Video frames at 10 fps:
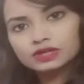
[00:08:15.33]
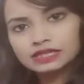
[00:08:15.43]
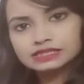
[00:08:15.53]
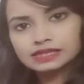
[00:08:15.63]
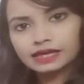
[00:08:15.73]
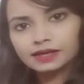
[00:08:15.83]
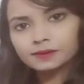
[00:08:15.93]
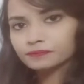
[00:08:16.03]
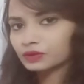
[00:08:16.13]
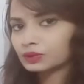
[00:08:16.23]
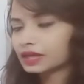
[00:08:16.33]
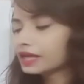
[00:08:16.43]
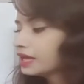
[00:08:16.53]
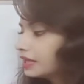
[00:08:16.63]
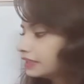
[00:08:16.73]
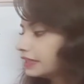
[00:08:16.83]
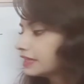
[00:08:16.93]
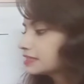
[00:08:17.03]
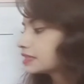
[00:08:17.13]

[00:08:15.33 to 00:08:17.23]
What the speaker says: dislike. Okay, next